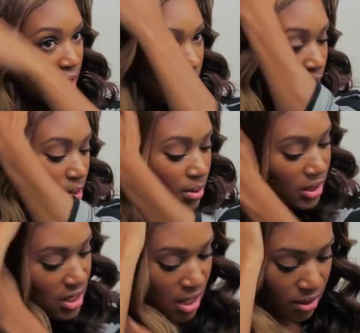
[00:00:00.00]
Um,
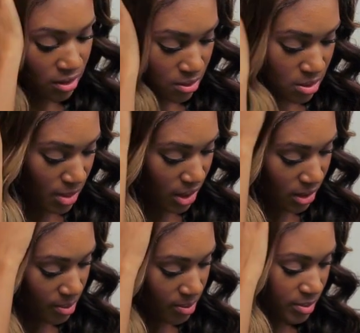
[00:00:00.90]
and then I'll use my
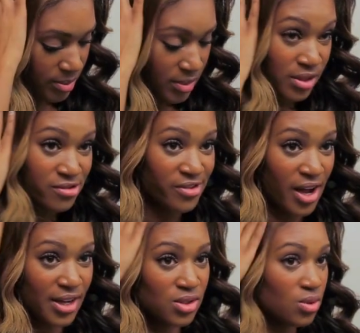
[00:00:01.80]
little
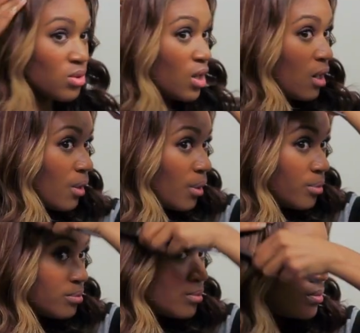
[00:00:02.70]
fine tooth
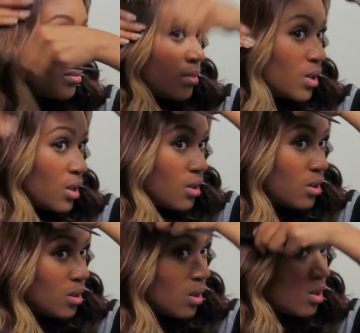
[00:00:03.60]
comb
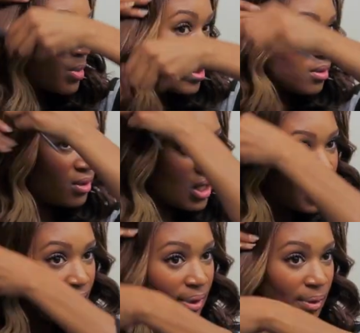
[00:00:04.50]
comb it on
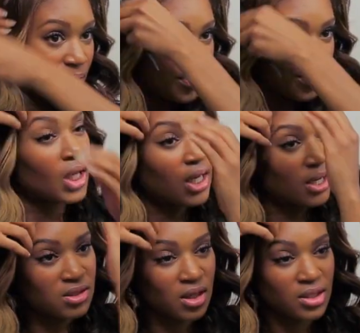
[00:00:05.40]
down and
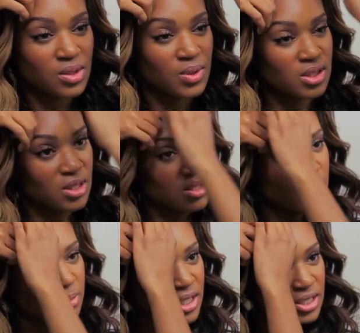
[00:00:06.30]
I'll start twisting.
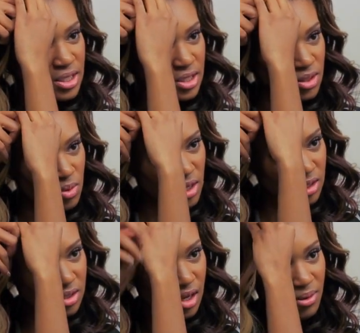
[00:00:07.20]
So basically you want to
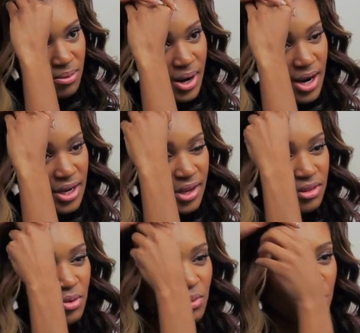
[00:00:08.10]
start right
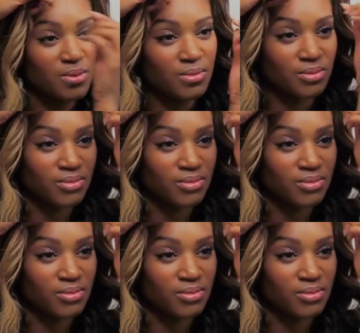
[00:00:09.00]
at the root